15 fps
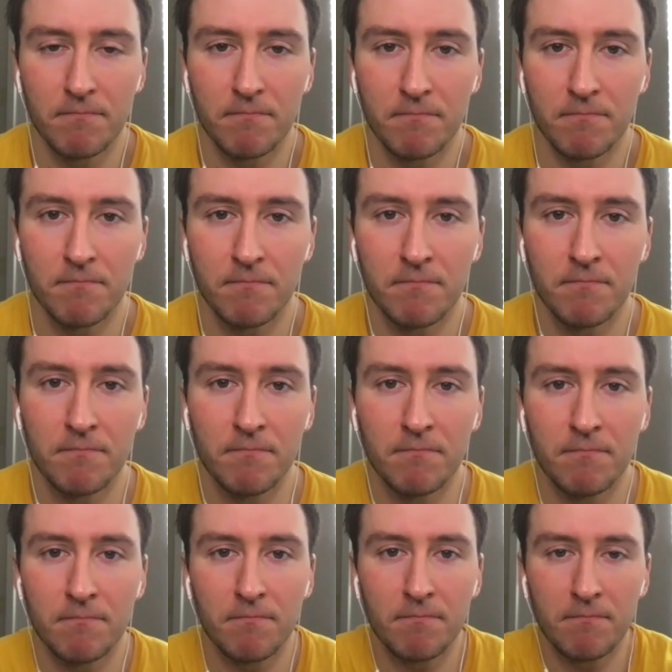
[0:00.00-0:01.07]

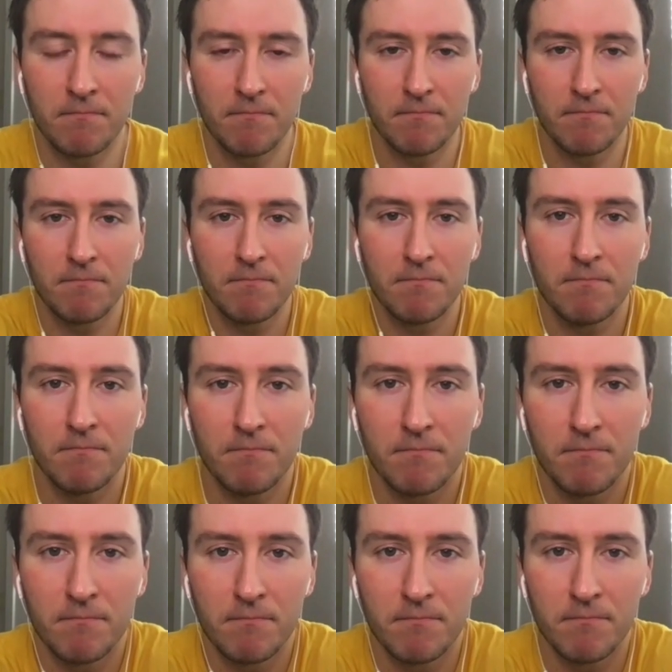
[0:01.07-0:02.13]

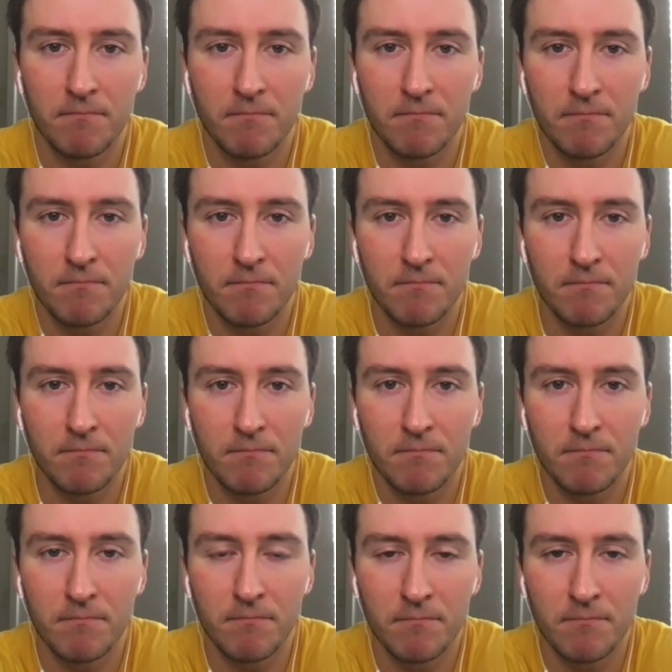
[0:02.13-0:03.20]
(not speaking)